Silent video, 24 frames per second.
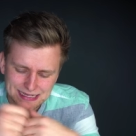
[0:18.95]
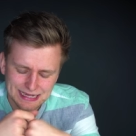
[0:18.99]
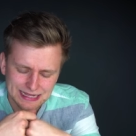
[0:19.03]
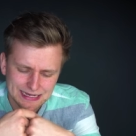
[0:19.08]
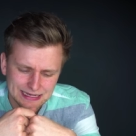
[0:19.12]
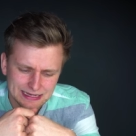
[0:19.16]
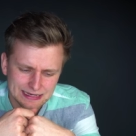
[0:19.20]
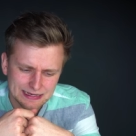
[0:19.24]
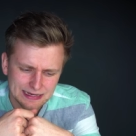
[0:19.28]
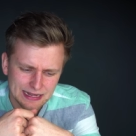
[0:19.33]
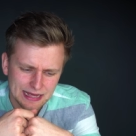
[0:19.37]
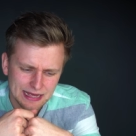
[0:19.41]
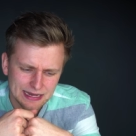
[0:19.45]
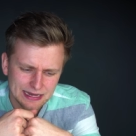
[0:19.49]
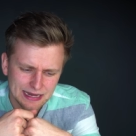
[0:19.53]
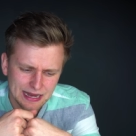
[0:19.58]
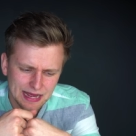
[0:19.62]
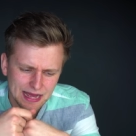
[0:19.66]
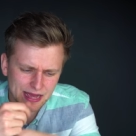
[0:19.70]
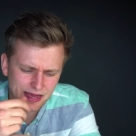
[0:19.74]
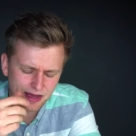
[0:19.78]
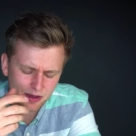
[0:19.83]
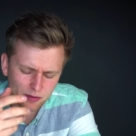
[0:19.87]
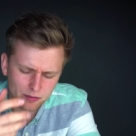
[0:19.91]
and
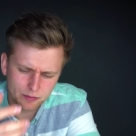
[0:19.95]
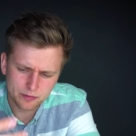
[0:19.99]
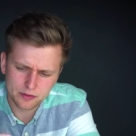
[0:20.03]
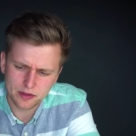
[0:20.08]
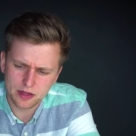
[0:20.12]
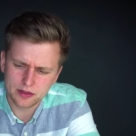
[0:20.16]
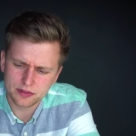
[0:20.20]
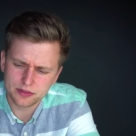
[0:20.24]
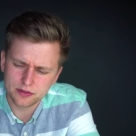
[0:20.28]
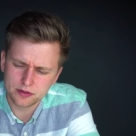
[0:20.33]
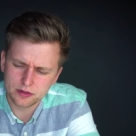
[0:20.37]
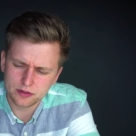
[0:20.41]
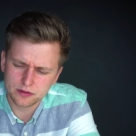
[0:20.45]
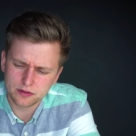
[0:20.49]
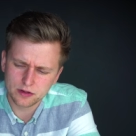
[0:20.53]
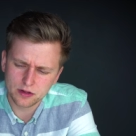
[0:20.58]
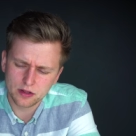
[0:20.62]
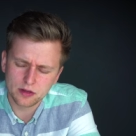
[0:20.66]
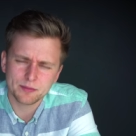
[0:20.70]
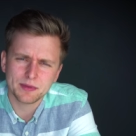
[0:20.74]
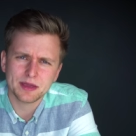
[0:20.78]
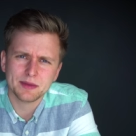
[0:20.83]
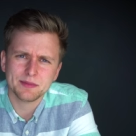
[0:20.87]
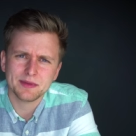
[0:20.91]
I thought,
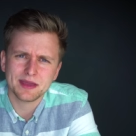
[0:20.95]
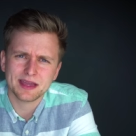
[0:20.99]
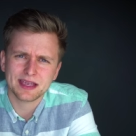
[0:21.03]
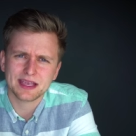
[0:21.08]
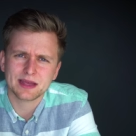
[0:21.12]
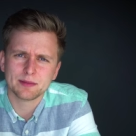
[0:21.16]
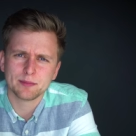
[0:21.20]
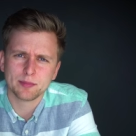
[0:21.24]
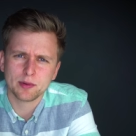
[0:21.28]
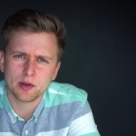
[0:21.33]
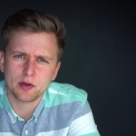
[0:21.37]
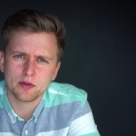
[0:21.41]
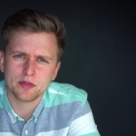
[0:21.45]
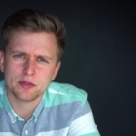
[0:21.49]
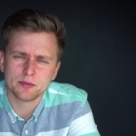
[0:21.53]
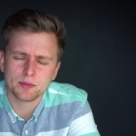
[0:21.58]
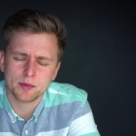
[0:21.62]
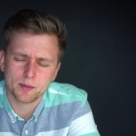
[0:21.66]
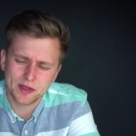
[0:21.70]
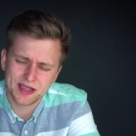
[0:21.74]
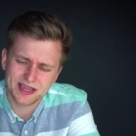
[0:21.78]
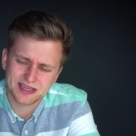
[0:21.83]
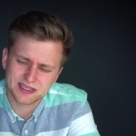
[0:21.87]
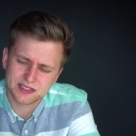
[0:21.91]
oh, maybe I could blow them
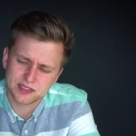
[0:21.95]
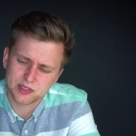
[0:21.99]
away.